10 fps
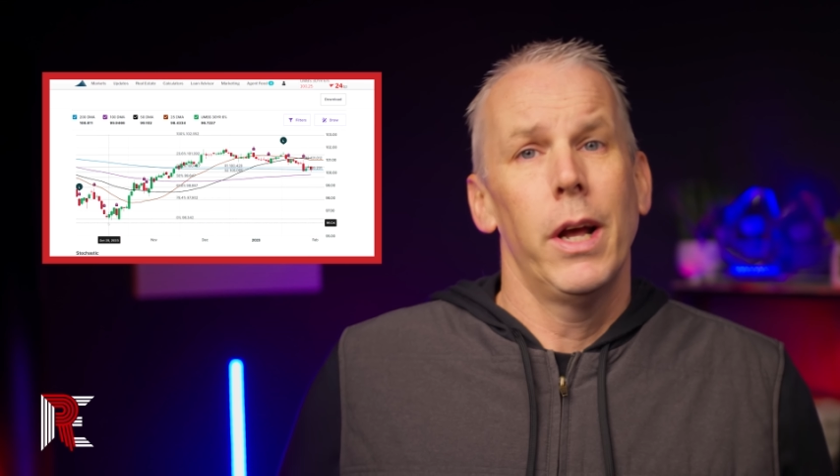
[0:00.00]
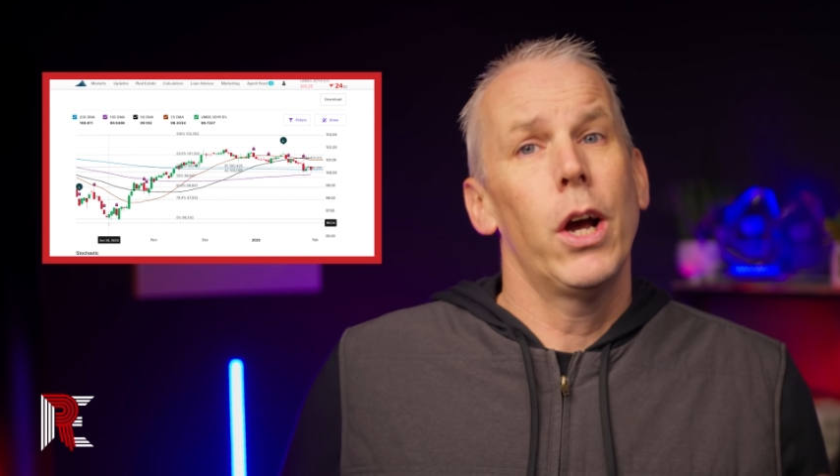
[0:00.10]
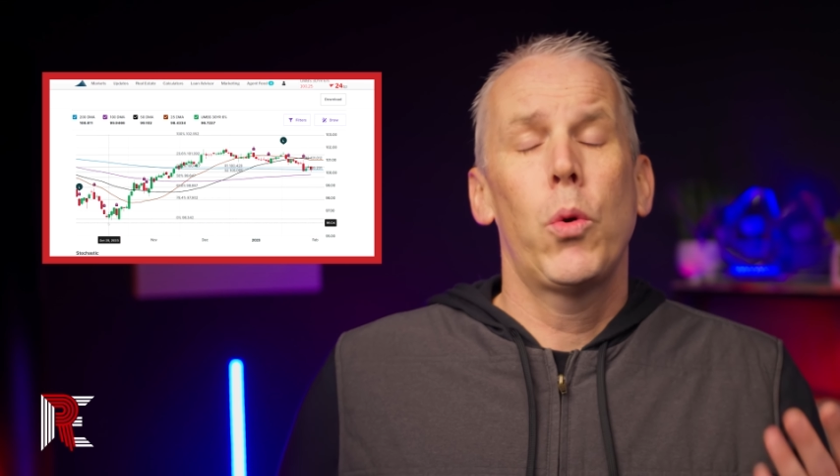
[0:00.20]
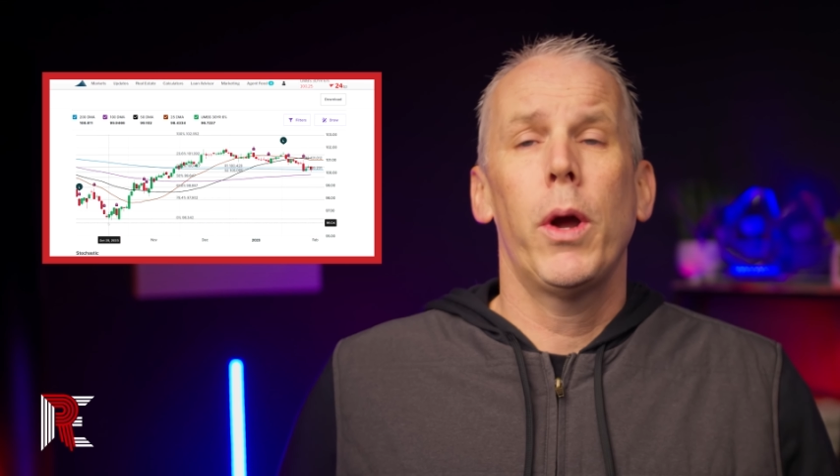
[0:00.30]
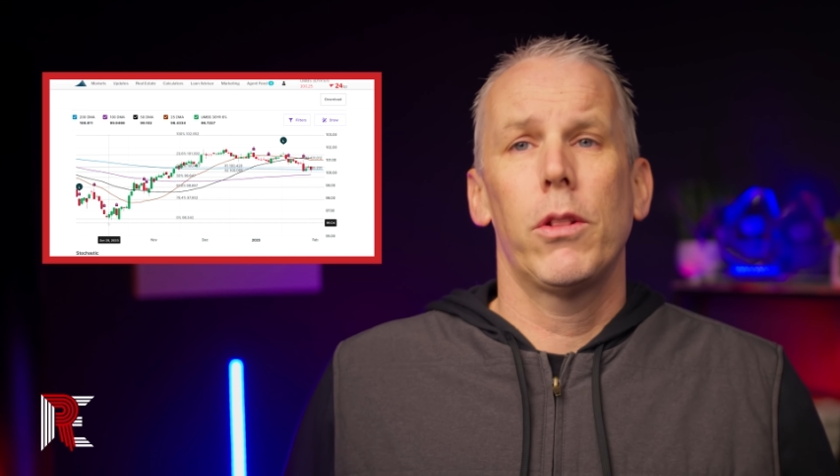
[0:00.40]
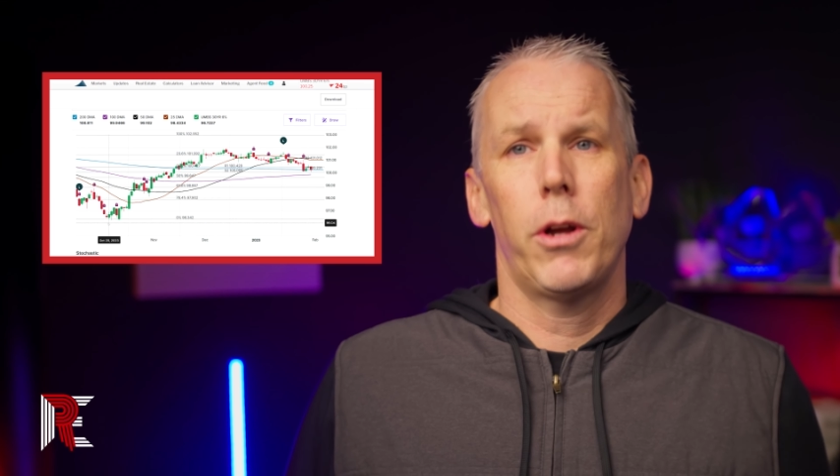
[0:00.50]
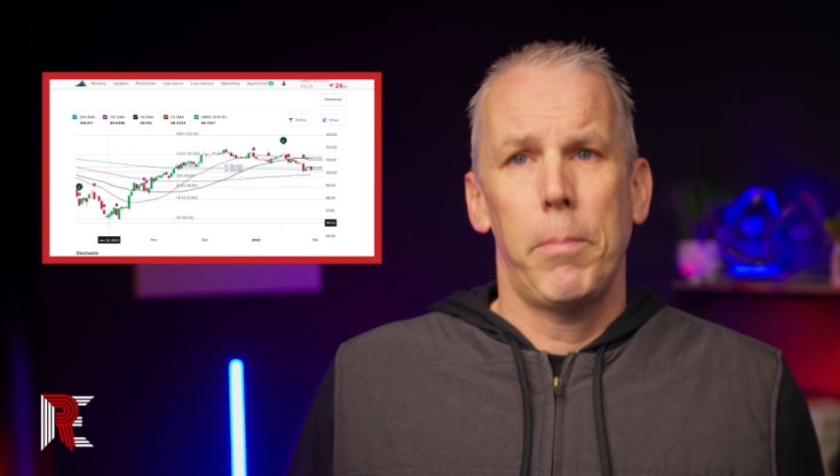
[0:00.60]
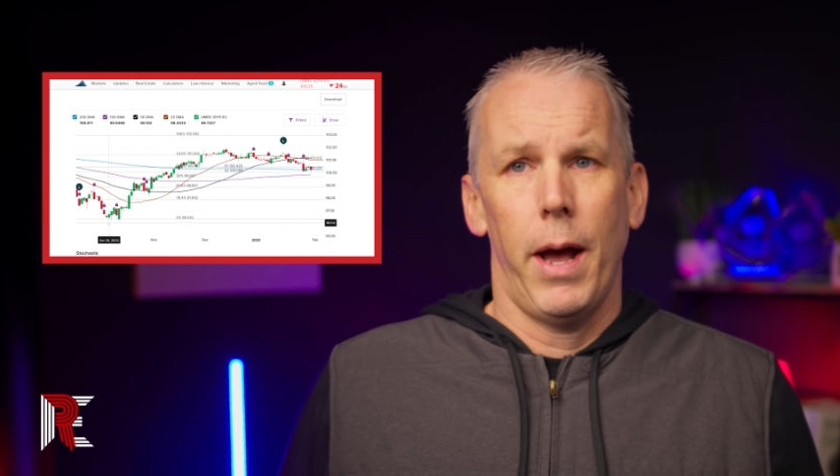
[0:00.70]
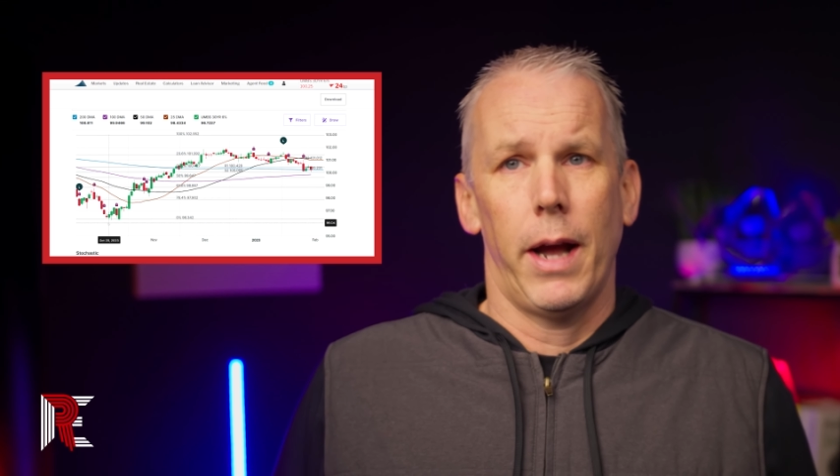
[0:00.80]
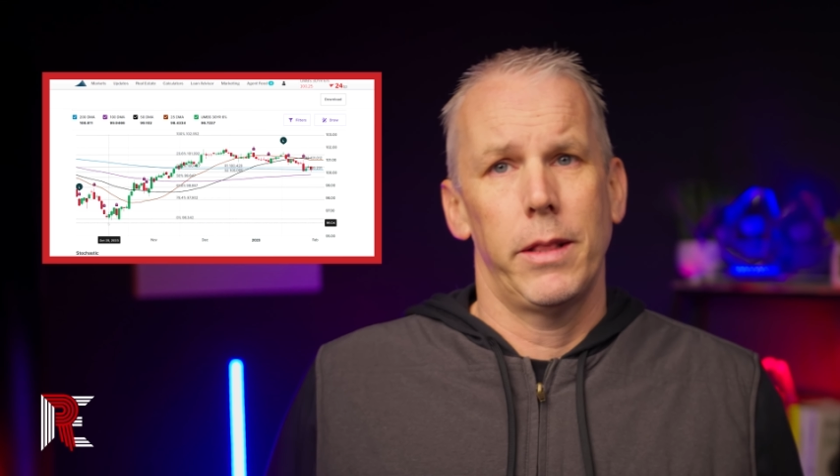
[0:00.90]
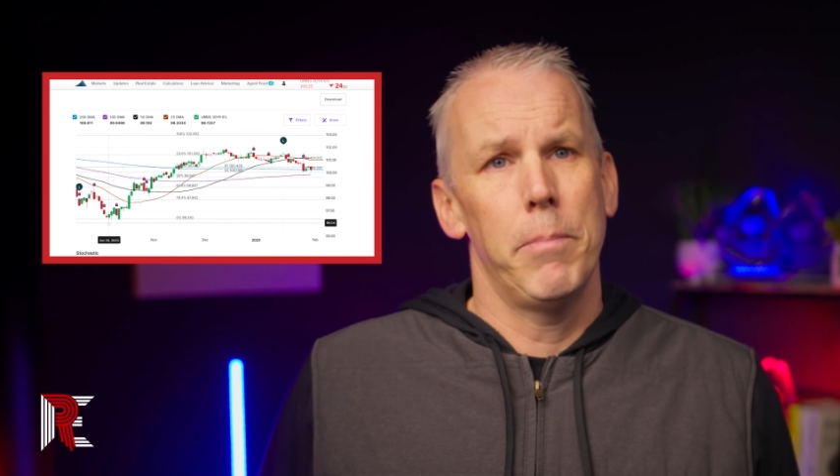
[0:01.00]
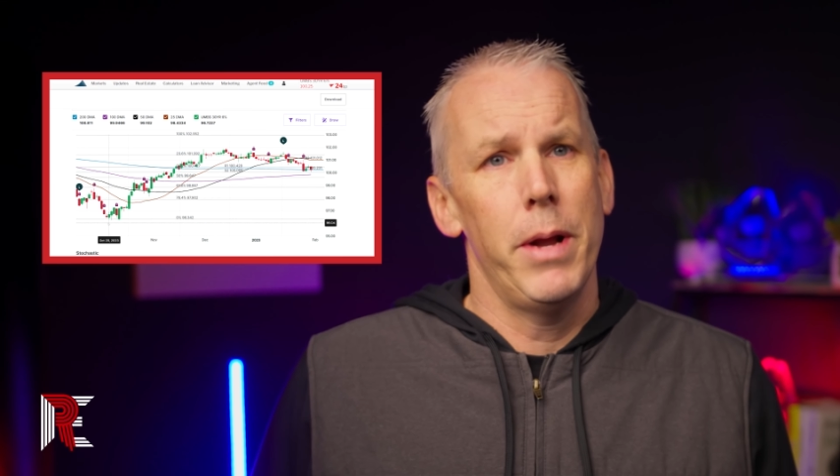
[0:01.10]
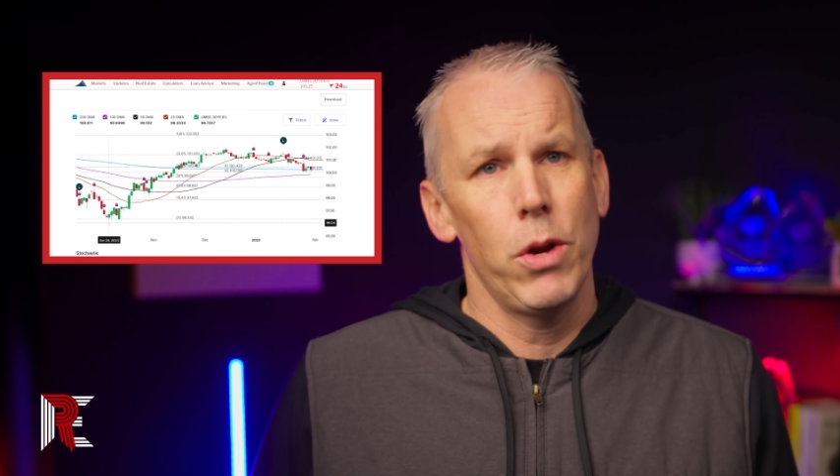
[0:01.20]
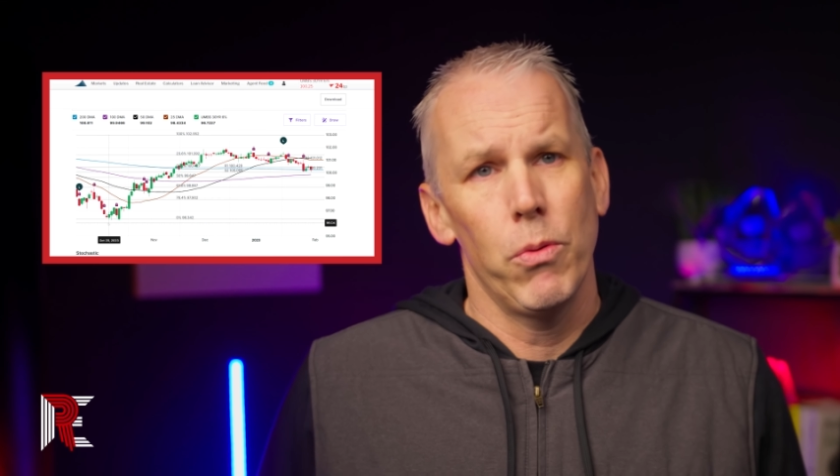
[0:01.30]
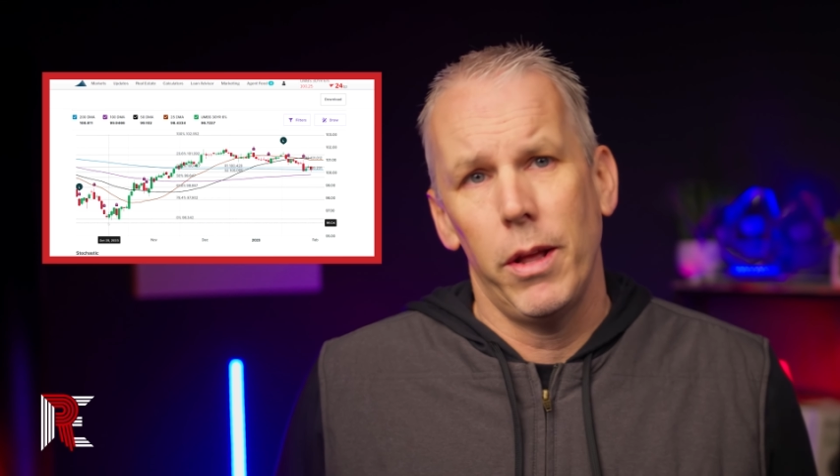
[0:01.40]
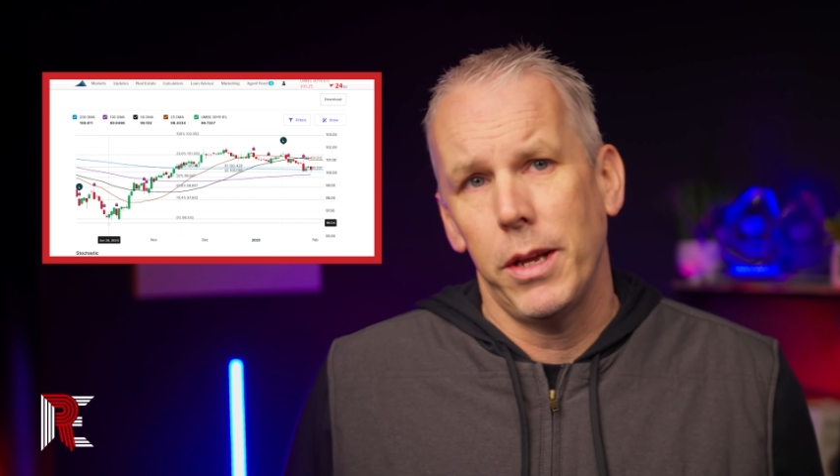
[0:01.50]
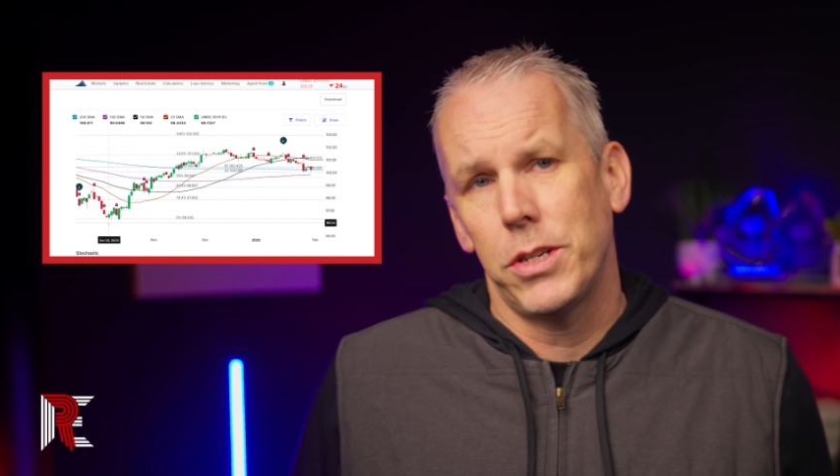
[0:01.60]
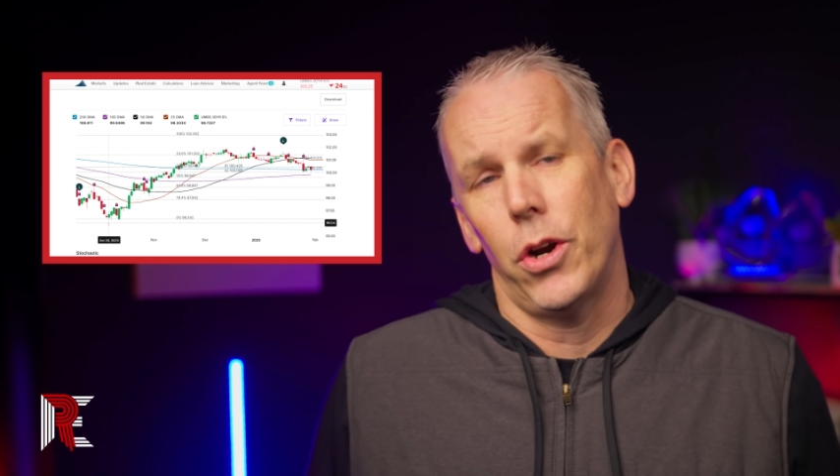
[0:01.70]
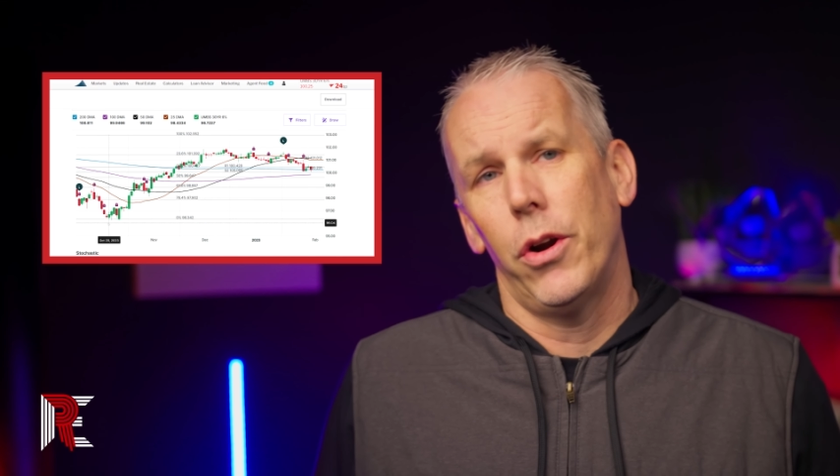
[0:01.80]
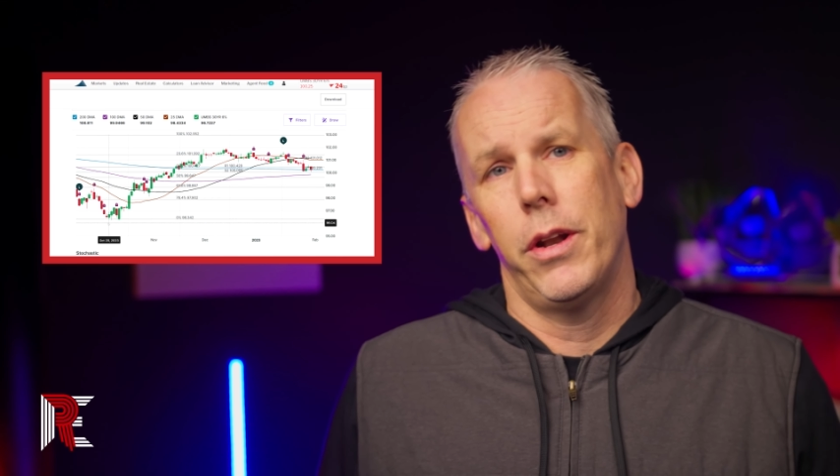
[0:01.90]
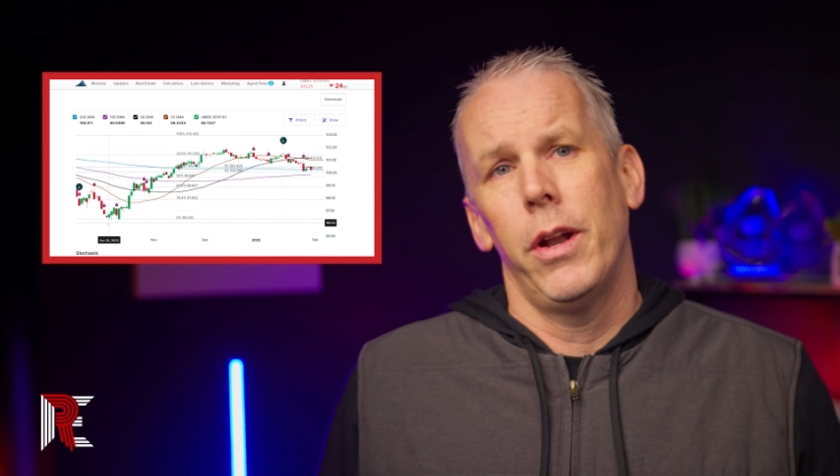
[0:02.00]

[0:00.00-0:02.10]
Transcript: a quick look back. The mini rally started